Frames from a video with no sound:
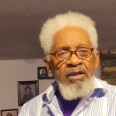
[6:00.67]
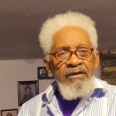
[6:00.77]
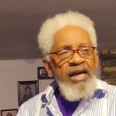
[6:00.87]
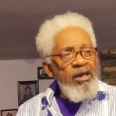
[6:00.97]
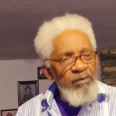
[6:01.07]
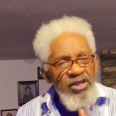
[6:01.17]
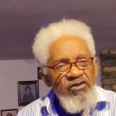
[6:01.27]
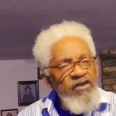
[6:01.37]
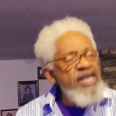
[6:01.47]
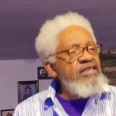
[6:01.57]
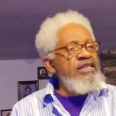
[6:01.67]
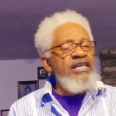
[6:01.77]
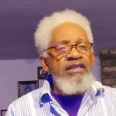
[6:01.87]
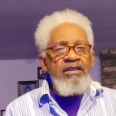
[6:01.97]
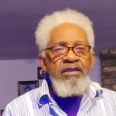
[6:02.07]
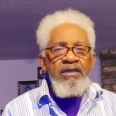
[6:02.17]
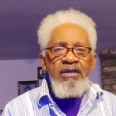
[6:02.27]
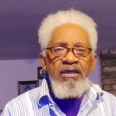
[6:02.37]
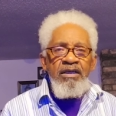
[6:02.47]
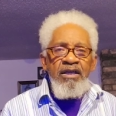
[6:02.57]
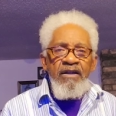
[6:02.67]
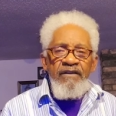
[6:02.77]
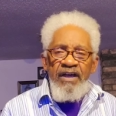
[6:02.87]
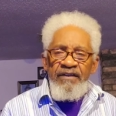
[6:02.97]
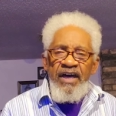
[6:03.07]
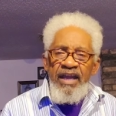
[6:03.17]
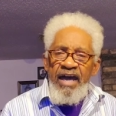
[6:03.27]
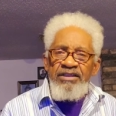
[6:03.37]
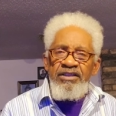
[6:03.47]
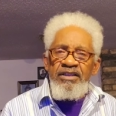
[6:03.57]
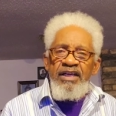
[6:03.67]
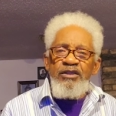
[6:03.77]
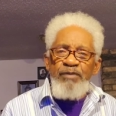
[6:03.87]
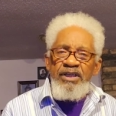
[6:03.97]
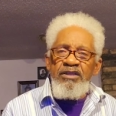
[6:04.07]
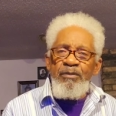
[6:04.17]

that can be translated than that action that speaks